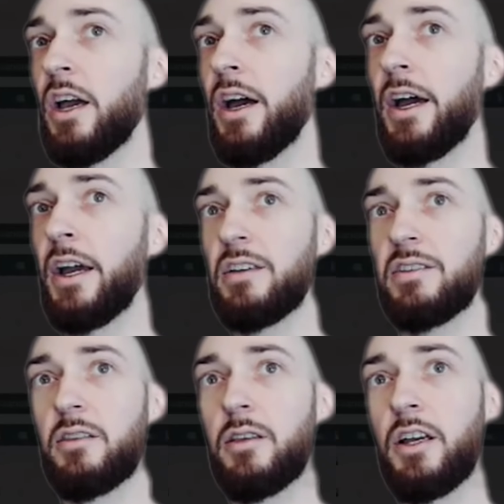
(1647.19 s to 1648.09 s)
Is
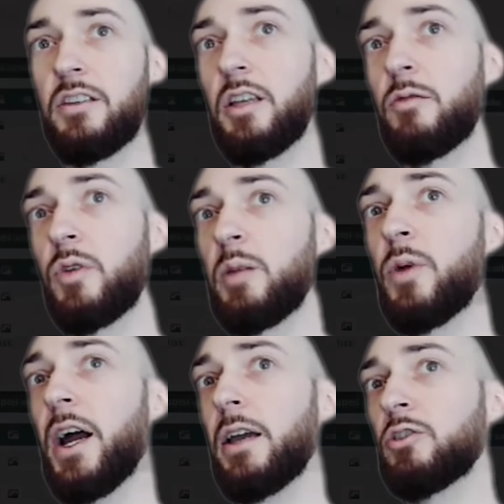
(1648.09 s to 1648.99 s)
it a delivery
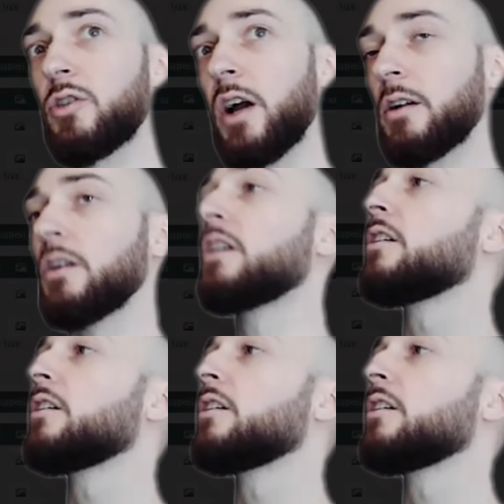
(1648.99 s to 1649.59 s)
by truck?